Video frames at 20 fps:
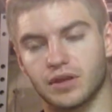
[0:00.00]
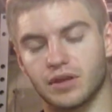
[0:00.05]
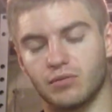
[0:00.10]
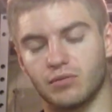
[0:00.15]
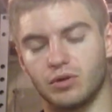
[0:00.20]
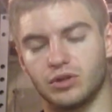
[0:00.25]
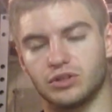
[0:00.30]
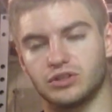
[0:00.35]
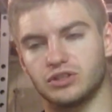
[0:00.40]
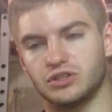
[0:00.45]

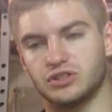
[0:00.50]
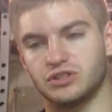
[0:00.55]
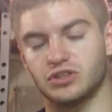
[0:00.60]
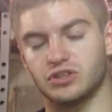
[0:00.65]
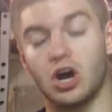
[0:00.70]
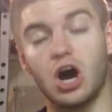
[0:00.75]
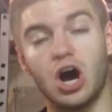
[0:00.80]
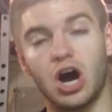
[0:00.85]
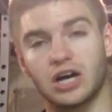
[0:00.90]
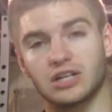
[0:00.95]
which is
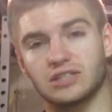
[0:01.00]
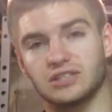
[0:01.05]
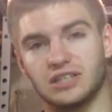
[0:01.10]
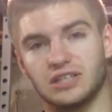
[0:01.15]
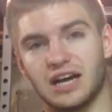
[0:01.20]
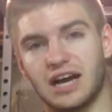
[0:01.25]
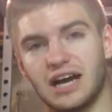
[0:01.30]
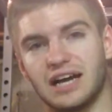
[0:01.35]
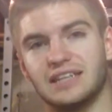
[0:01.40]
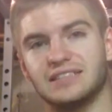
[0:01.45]

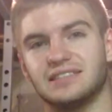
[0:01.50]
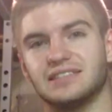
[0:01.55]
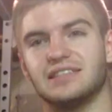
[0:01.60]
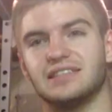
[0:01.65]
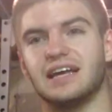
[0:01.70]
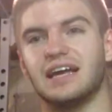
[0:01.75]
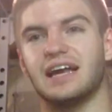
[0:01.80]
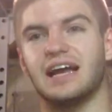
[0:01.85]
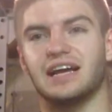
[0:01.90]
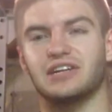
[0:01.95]
oxidized, and
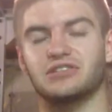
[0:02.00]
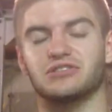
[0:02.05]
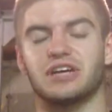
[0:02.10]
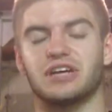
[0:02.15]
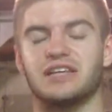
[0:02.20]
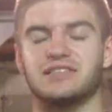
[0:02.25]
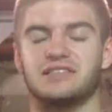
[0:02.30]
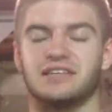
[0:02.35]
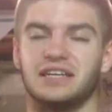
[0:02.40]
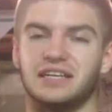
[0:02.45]
that actually
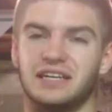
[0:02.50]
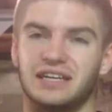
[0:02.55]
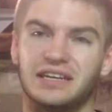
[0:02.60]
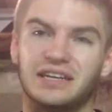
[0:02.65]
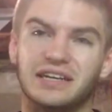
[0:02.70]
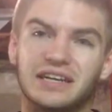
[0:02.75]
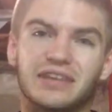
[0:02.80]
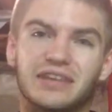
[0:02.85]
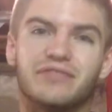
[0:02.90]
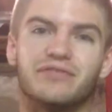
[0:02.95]
has
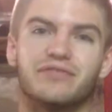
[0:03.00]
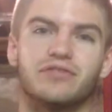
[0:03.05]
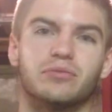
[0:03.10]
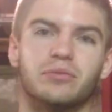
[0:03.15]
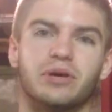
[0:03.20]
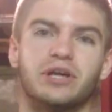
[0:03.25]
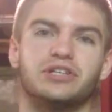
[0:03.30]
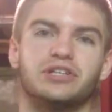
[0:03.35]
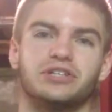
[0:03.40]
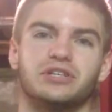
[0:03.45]
an
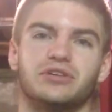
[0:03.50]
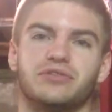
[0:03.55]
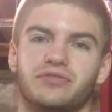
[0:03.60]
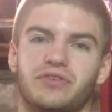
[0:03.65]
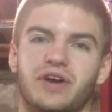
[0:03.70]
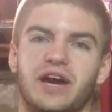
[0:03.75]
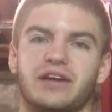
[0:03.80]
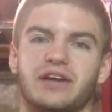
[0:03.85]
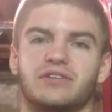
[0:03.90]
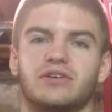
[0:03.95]
inflammation
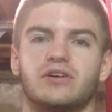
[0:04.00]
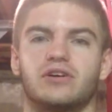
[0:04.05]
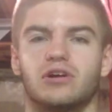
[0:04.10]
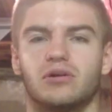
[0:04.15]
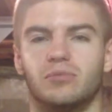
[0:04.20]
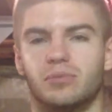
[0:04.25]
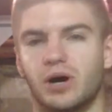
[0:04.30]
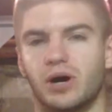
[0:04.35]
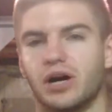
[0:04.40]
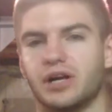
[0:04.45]
effect on
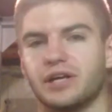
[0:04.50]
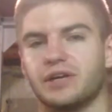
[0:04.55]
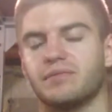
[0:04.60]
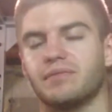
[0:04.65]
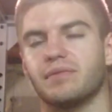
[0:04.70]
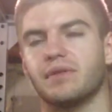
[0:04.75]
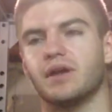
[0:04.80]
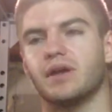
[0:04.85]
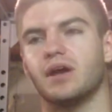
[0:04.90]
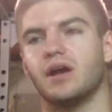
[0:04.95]
our body.
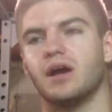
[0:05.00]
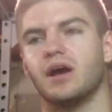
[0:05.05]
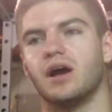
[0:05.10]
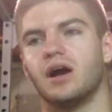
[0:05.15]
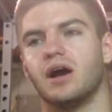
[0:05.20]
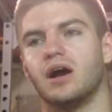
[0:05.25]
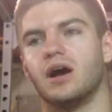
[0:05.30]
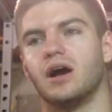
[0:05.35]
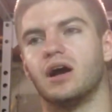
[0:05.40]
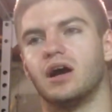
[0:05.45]

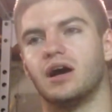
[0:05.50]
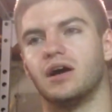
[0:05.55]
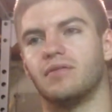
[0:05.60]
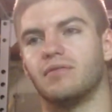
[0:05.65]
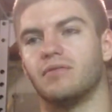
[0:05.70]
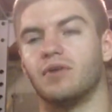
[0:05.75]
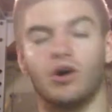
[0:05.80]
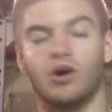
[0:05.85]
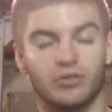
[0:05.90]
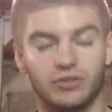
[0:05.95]

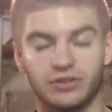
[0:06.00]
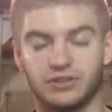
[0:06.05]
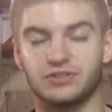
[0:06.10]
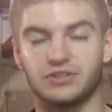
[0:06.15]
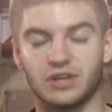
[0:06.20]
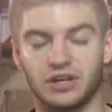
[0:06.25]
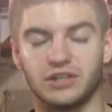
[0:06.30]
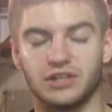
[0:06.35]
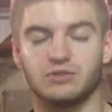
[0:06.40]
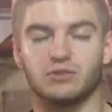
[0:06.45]
All these
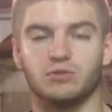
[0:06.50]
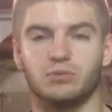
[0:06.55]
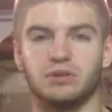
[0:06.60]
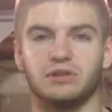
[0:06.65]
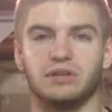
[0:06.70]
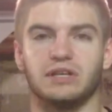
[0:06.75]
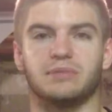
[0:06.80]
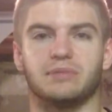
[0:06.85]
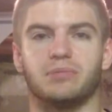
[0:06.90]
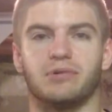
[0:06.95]
studies will be
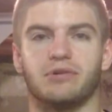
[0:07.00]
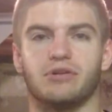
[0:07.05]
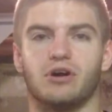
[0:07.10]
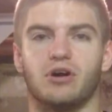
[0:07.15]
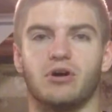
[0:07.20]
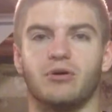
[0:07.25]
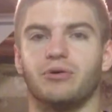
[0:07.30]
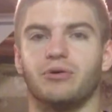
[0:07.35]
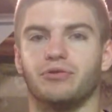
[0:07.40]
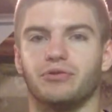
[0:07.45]
linked
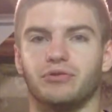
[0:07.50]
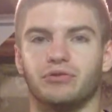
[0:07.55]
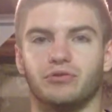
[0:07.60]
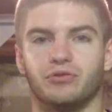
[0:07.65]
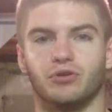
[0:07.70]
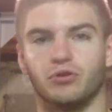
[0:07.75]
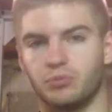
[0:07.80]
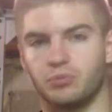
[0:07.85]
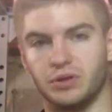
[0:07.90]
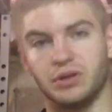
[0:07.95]
below, and
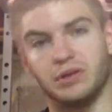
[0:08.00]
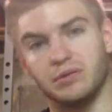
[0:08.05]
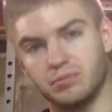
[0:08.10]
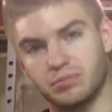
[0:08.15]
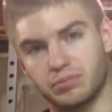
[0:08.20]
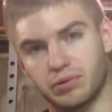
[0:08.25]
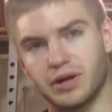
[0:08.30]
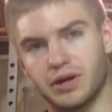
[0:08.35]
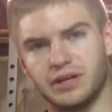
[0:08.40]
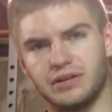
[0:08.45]
they'll be
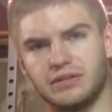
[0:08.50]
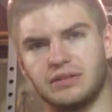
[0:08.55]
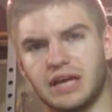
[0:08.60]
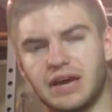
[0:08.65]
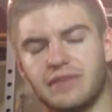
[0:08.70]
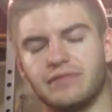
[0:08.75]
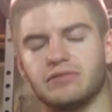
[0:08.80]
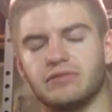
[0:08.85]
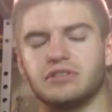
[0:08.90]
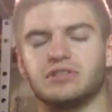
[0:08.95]
pretty
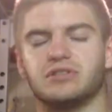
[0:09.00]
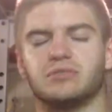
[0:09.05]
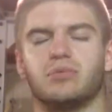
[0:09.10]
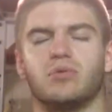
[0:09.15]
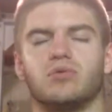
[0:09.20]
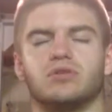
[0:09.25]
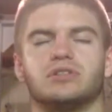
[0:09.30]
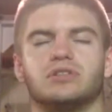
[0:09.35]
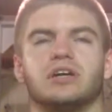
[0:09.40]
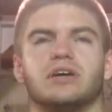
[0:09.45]
heavily
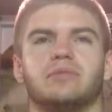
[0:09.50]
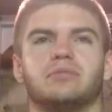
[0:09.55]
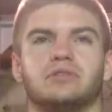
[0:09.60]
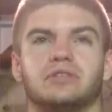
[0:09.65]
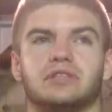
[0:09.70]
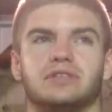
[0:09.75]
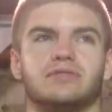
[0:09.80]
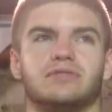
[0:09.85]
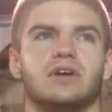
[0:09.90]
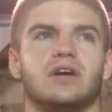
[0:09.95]
supported, I
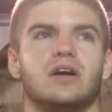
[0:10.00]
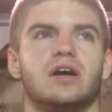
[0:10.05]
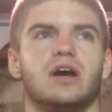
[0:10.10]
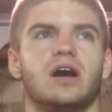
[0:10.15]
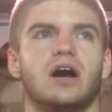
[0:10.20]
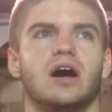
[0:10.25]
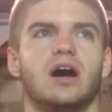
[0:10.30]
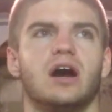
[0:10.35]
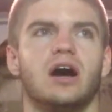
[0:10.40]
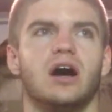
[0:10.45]
believe.
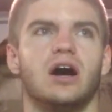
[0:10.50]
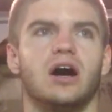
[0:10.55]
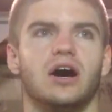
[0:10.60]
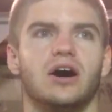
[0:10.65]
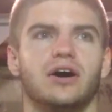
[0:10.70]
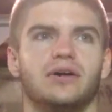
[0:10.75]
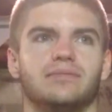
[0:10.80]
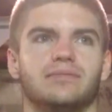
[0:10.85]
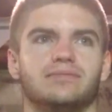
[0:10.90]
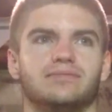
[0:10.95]

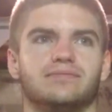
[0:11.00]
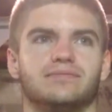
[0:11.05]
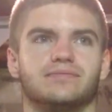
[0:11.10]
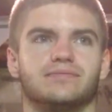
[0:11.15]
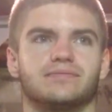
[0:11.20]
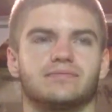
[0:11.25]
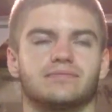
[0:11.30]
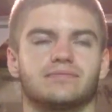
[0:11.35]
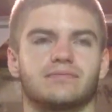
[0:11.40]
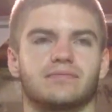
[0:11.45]
I
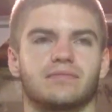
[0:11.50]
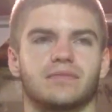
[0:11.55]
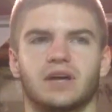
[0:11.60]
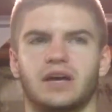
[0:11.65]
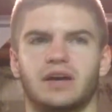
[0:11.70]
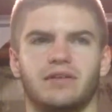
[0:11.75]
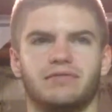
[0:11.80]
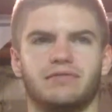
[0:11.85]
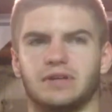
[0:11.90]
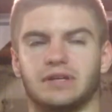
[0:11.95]

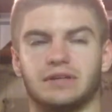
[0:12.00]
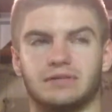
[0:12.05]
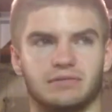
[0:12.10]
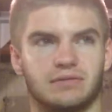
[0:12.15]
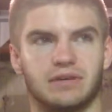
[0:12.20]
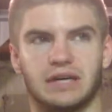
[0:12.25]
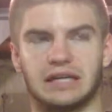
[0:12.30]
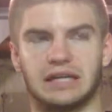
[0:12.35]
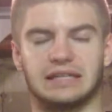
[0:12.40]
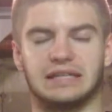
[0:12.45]
have
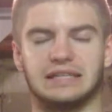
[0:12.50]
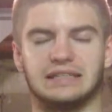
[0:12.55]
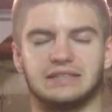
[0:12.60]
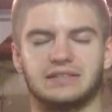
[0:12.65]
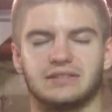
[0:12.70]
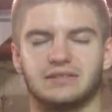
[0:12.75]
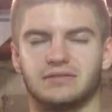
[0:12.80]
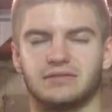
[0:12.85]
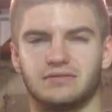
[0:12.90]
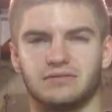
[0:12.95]
at
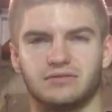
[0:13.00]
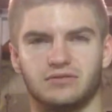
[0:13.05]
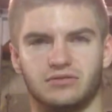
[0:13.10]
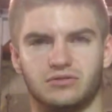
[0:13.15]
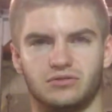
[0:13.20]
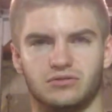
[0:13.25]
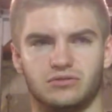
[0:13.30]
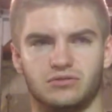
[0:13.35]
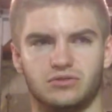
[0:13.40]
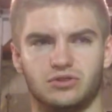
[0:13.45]
least
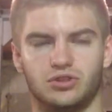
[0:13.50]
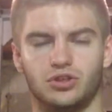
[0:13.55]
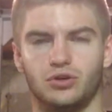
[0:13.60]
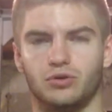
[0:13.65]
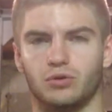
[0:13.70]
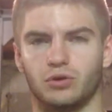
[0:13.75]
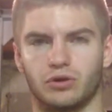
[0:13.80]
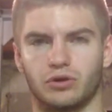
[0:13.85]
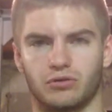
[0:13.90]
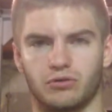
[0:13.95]

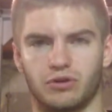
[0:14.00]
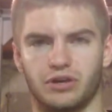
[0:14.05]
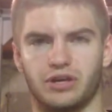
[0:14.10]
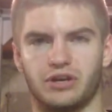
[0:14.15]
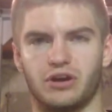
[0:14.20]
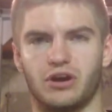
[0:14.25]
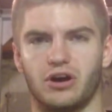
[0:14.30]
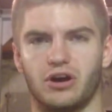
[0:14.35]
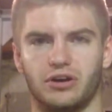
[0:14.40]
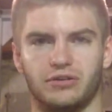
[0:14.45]
2 or
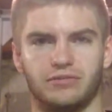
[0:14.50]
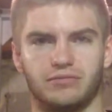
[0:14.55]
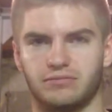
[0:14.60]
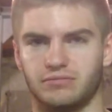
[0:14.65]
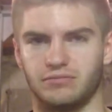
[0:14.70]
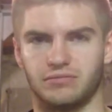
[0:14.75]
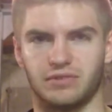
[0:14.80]
3 on